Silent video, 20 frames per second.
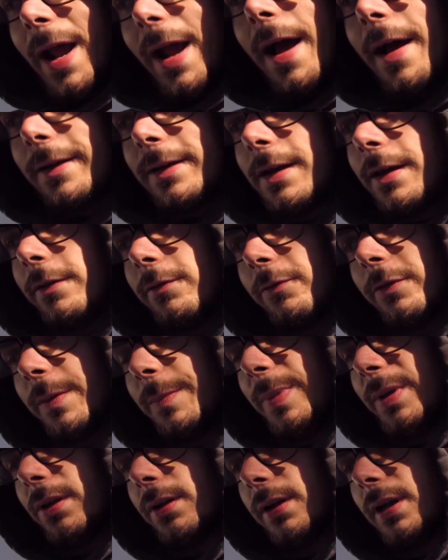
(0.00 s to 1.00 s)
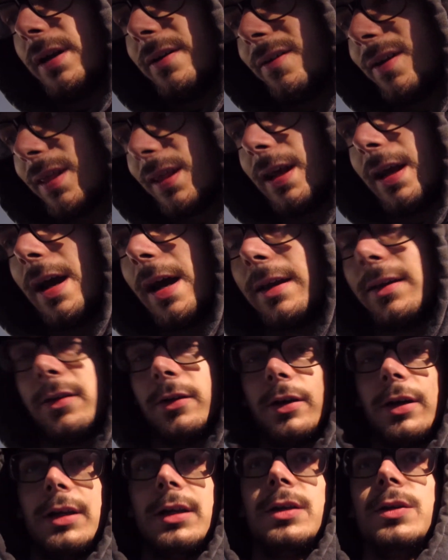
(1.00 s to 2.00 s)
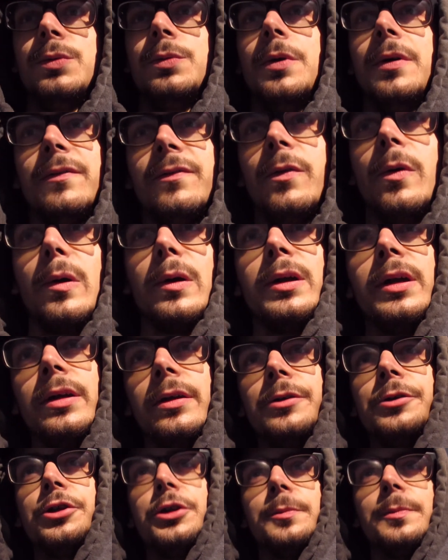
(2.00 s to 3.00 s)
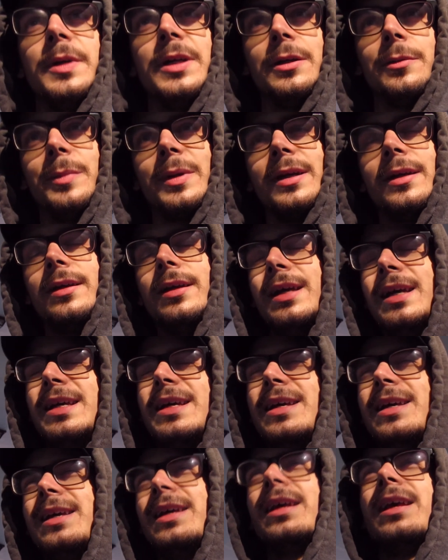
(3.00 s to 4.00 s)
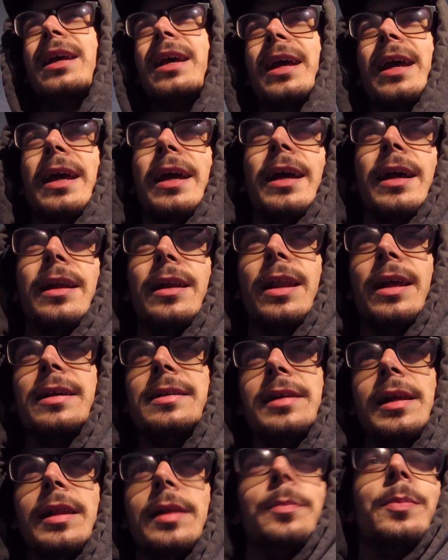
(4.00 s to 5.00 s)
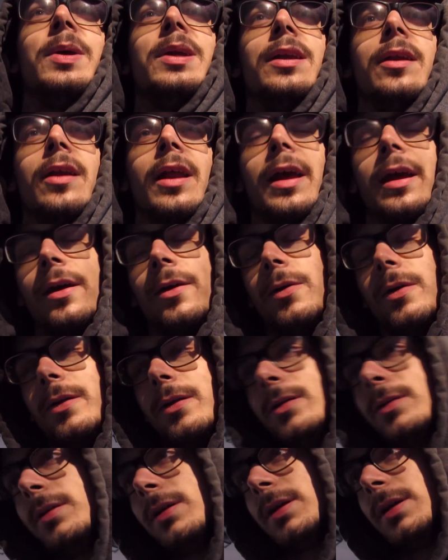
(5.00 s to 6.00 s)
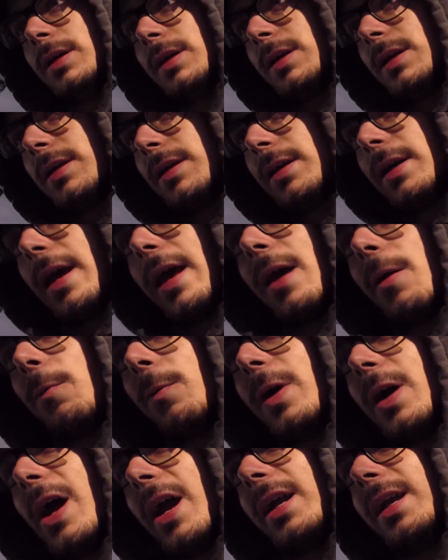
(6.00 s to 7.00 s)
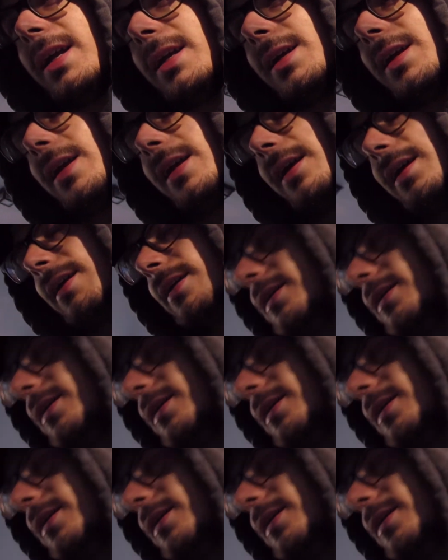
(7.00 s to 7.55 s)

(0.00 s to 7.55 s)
I got done rebuilding everything, I took it to a Ford dealership near me, and they set the pinion angle at where I needed it.